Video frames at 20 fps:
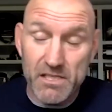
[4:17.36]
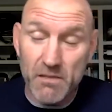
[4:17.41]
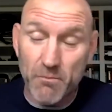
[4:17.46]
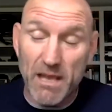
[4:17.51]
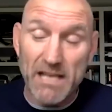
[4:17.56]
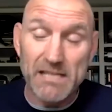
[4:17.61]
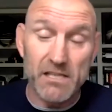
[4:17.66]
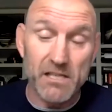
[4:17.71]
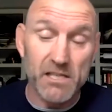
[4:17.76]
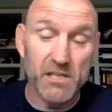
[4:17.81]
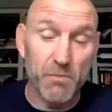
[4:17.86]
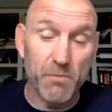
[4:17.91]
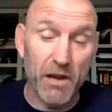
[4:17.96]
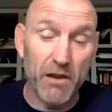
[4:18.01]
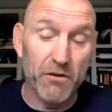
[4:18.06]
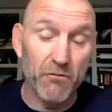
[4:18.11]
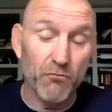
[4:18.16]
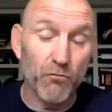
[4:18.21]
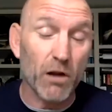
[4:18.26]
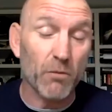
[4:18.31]
Best
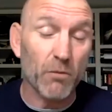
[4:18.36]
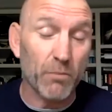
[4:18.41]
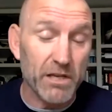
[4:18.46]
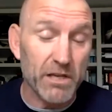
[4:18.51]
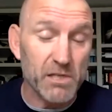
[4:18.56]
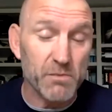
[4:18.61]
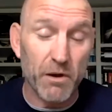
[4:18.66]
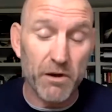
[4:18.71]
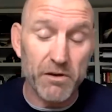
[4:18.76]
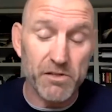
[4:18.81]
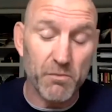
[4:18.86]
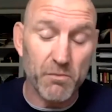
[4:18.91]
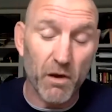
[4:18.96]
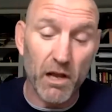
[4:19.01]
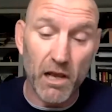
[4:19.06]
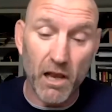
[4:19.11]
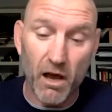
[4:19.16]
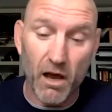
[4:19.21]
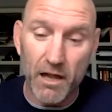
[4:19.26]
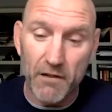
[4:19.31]
experience, rugby experience of
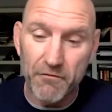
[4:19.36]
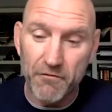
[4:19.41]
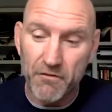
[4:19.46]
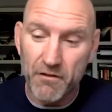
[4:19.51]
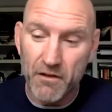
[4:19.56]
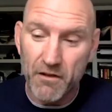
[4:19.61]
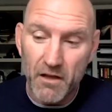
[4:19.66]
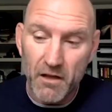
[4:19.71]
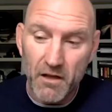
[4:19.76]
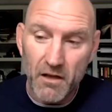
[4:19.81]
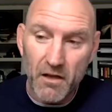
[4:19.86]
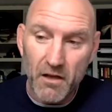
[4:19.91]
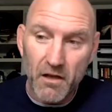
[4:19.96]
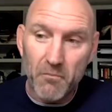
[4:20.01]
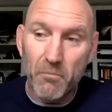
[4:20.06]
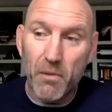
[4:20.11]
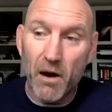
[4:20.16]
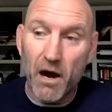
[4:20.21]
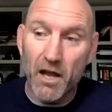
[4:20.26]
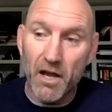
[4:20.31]
my life,
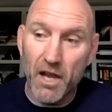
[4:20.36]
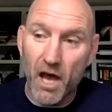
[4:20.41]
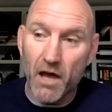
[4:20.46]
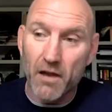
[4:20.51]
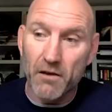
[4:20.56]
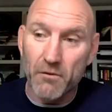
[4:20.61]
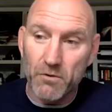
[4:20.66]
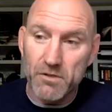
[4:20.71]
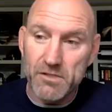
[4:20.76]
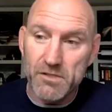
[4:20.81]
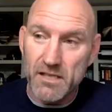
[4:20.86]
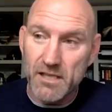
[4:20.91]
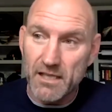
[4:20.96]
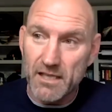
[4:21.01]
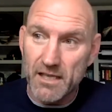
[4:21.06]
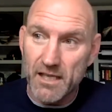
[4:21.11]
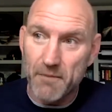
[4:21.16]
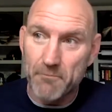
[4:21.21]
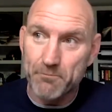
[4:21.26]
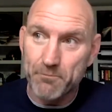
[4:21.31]
bar none, was the